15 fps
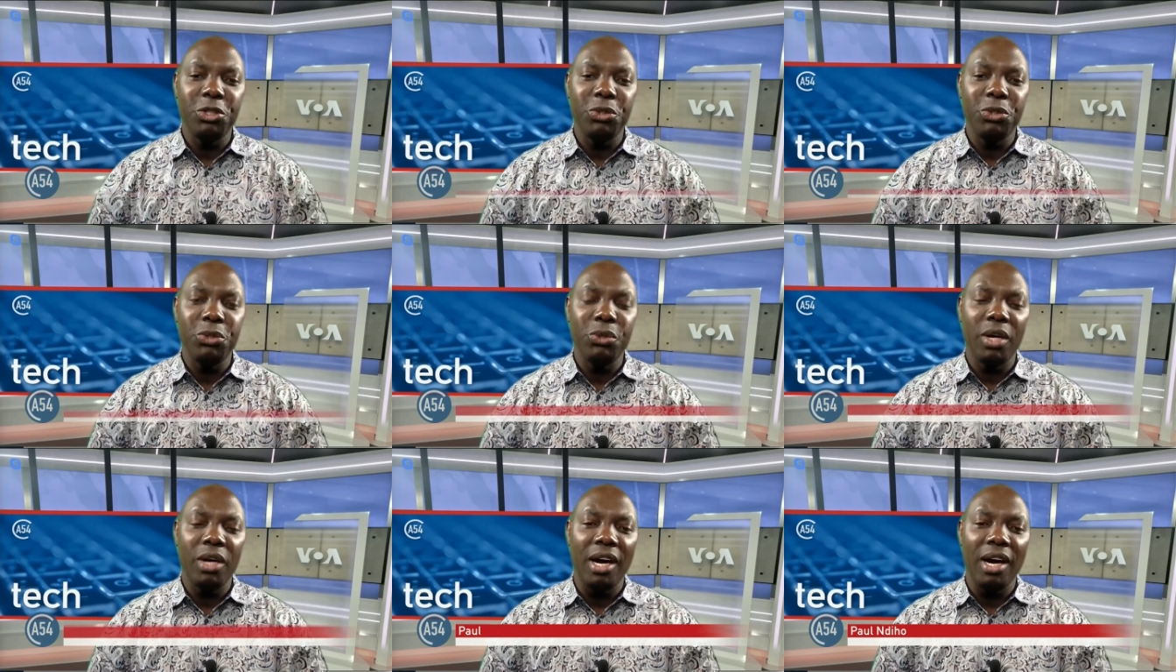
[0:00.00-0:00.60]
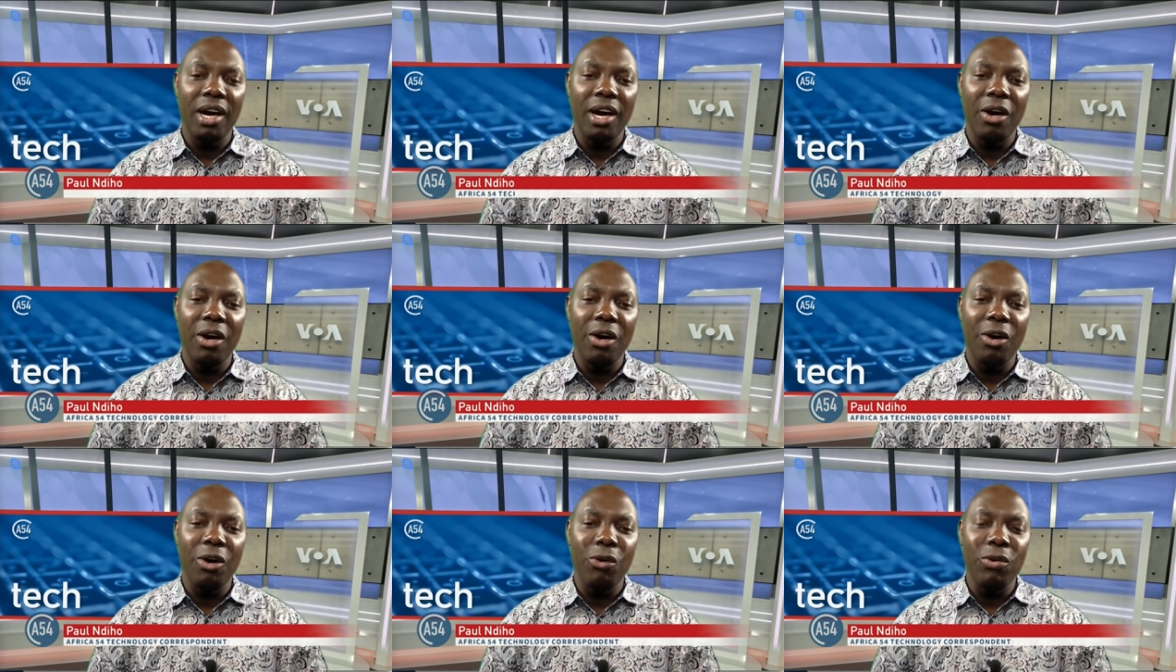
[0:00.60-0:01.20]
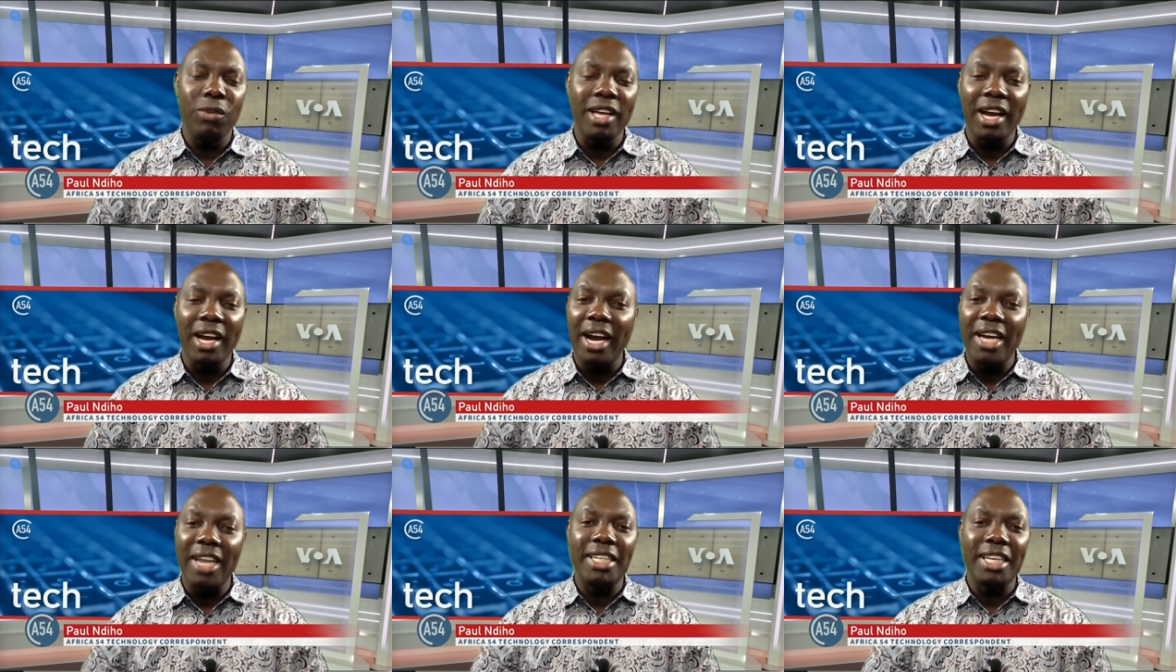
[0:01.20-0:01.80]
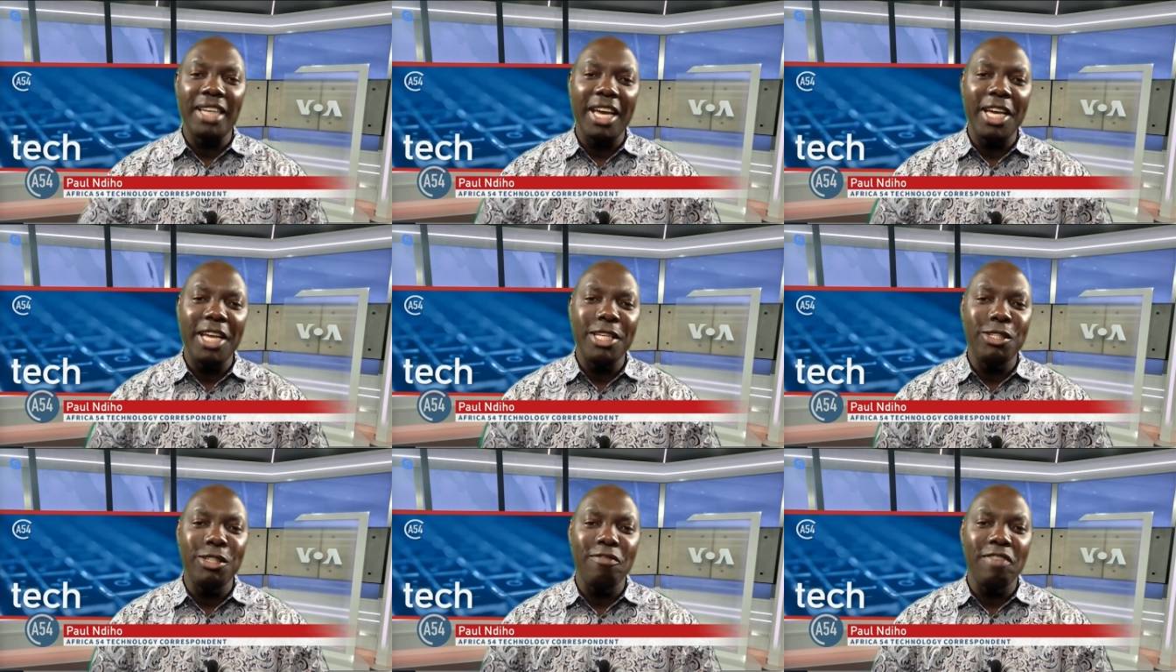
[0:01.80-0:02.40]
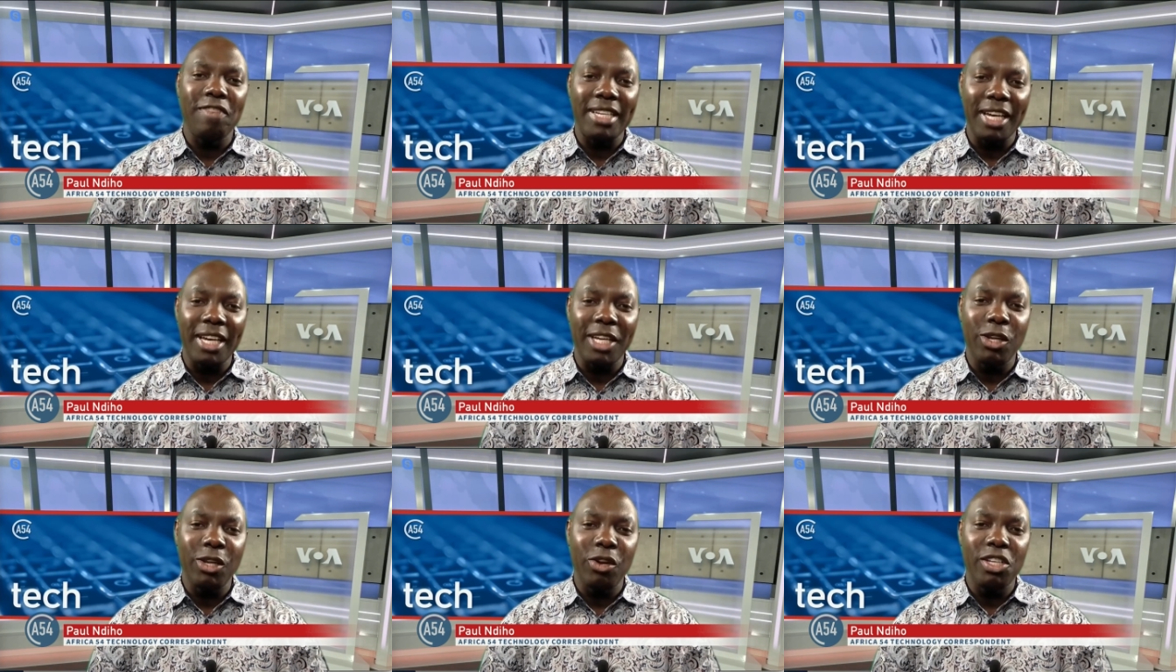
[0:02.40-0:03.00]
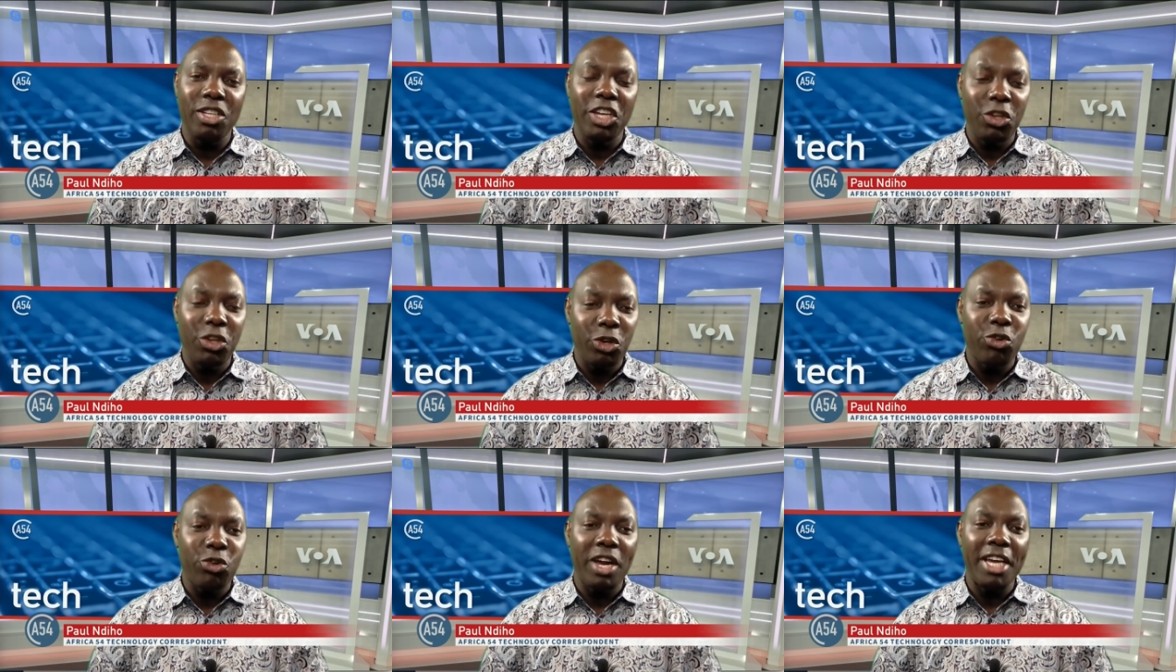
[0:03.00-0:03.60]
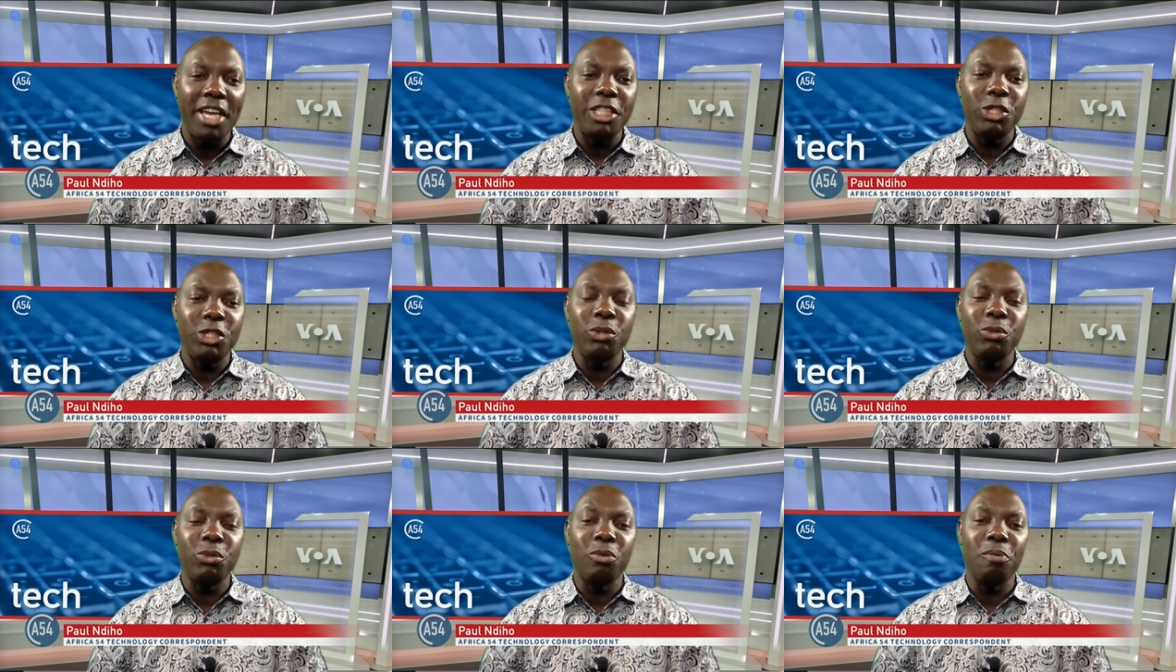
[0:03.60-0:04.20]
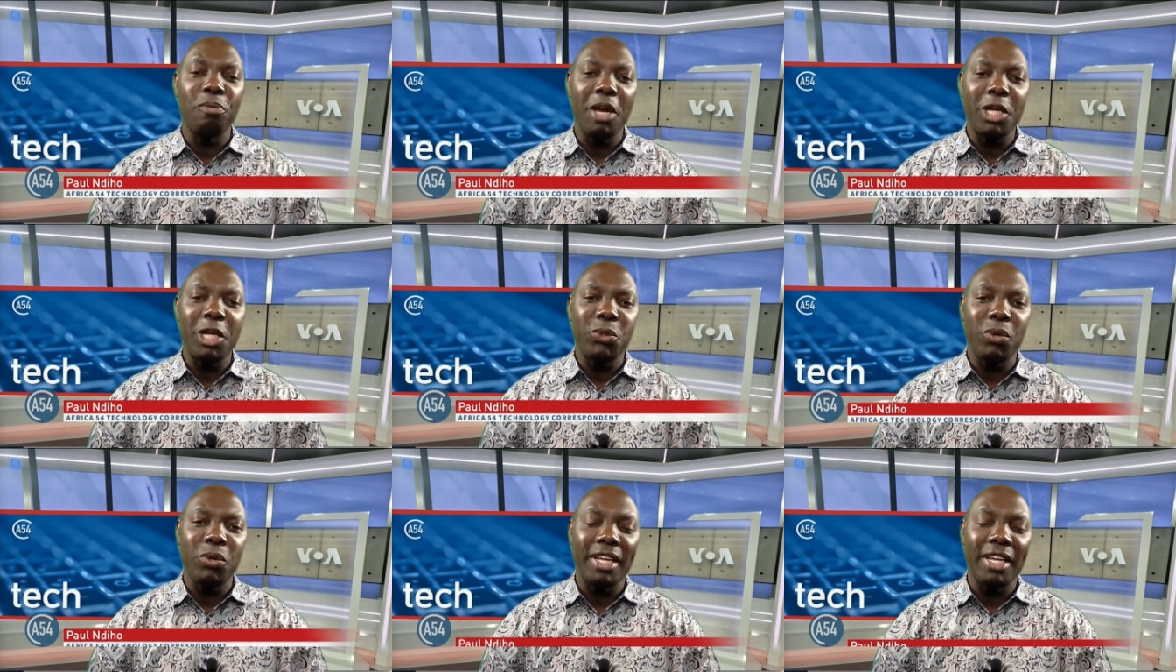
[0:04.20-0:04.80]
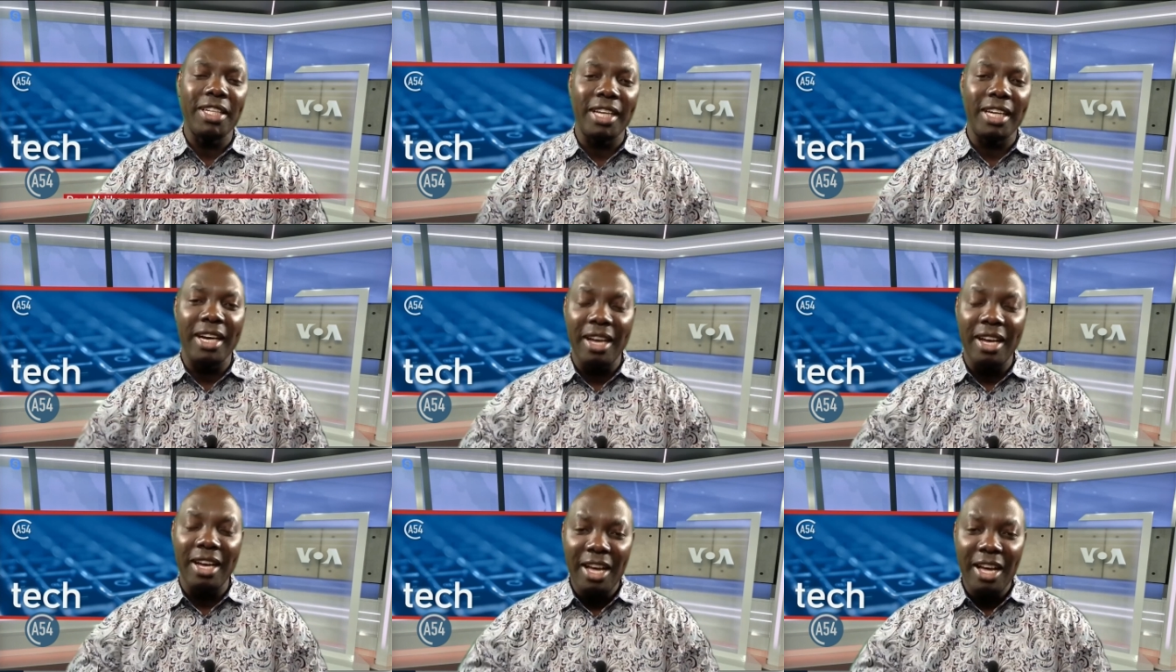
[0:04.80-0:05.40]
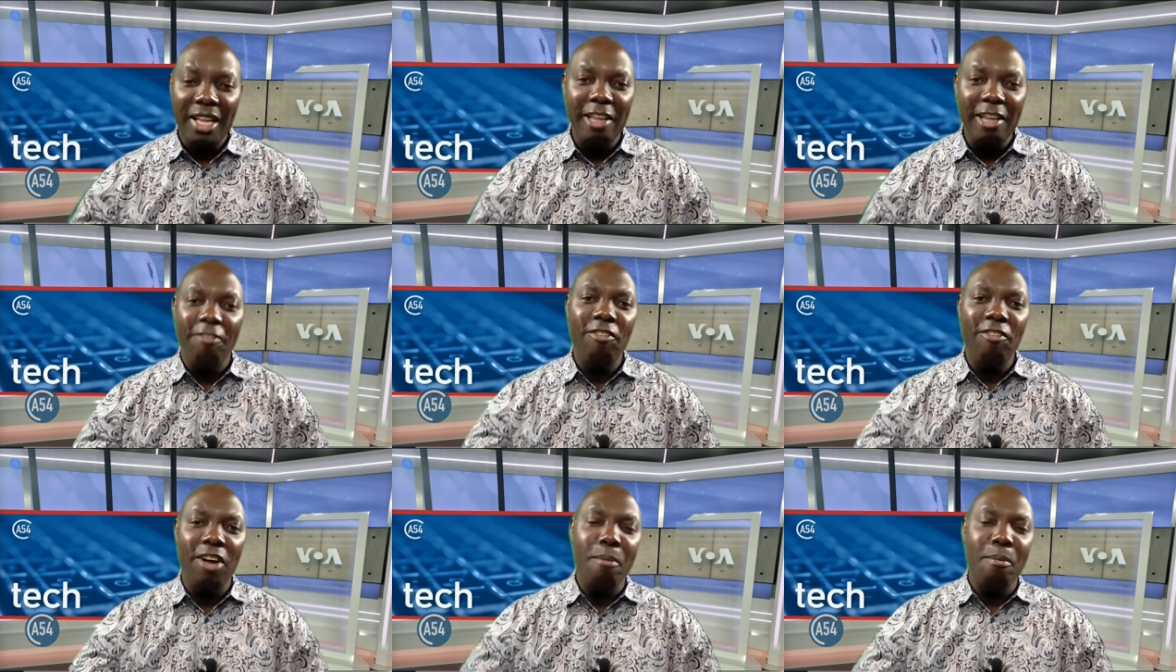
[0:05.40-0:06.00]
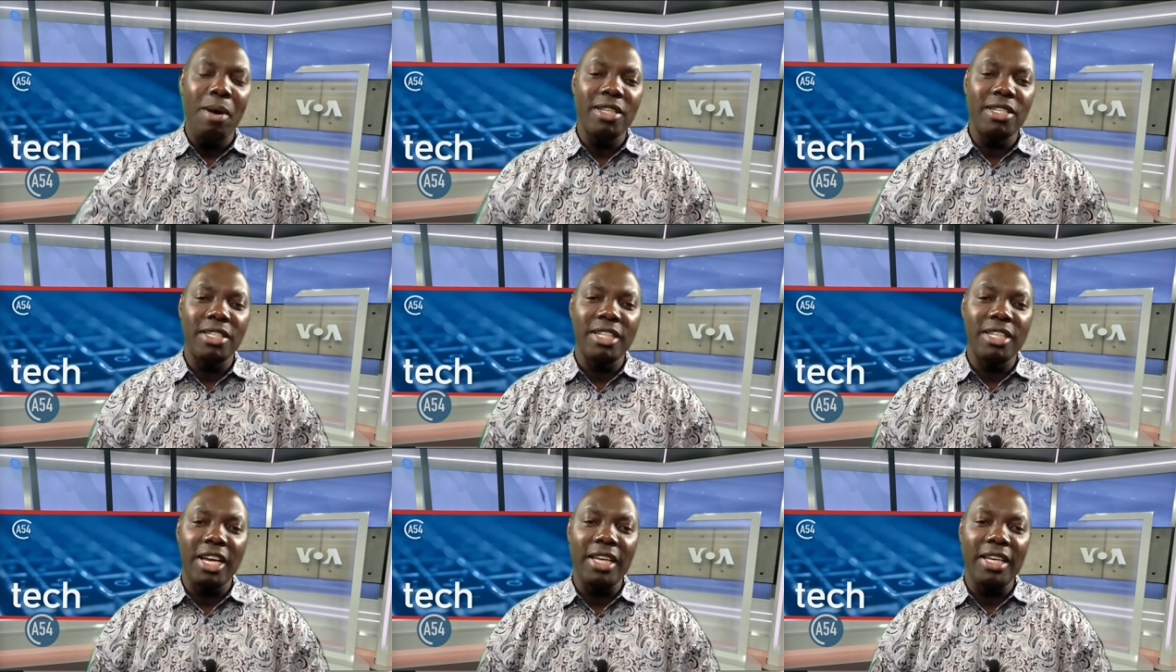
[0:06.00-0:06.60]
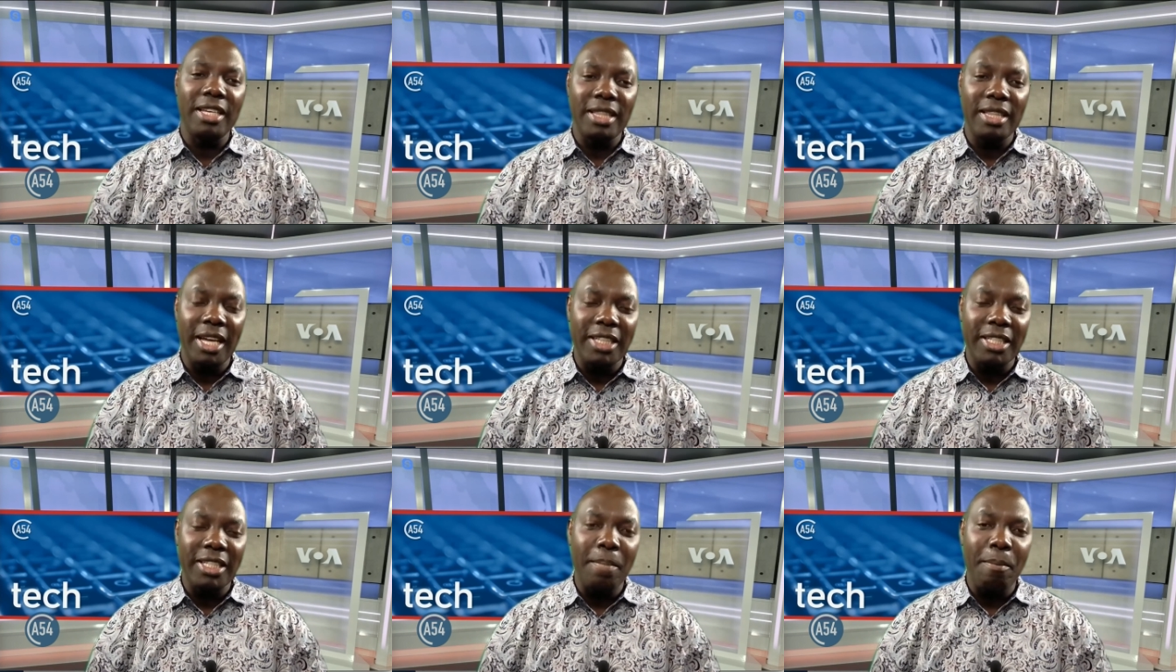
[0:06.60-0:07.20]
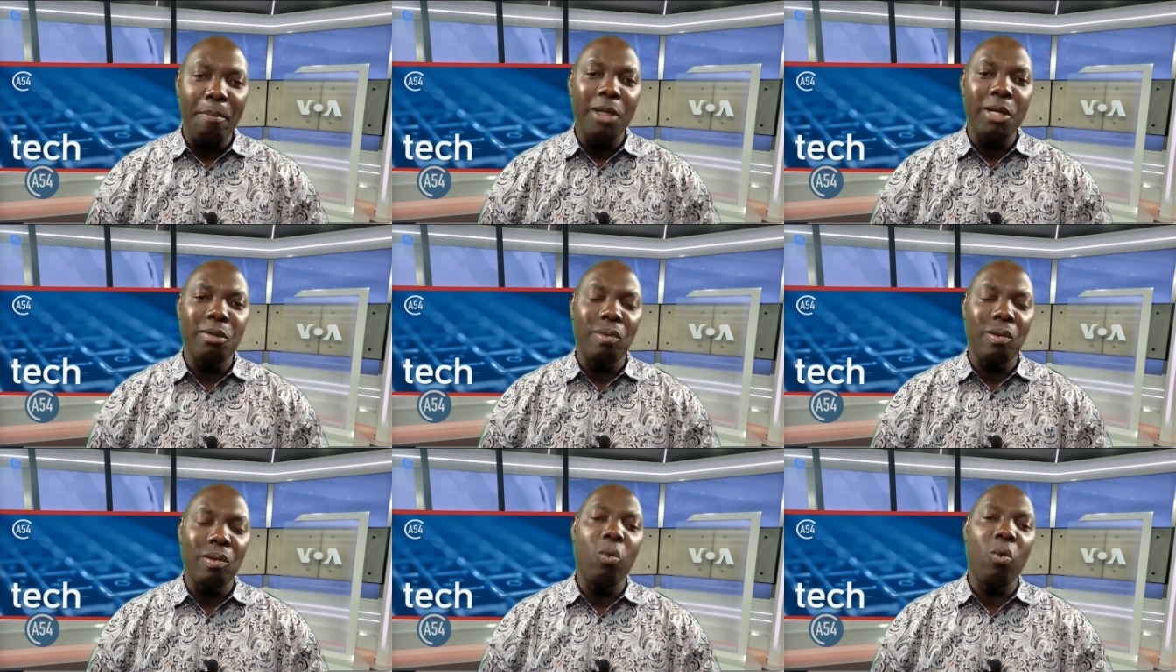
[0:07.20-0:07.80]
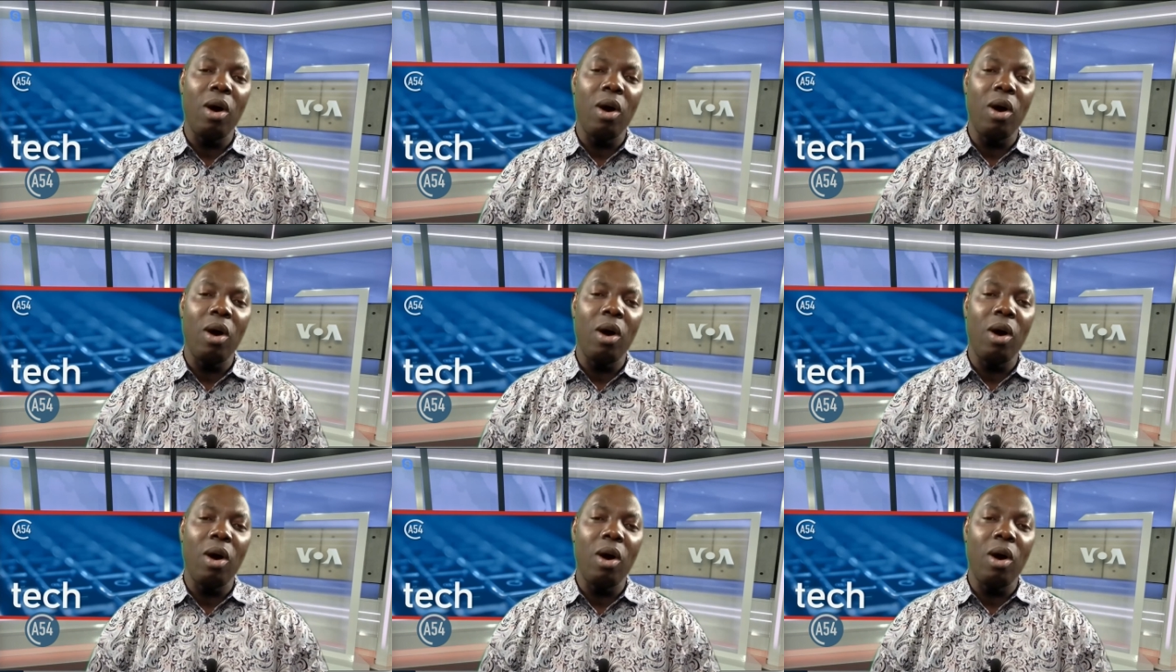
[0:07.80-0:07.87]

You are on the cutting edge of uh, technology. You're trying to make sure that uh, the farmers uh, in that uh, part of the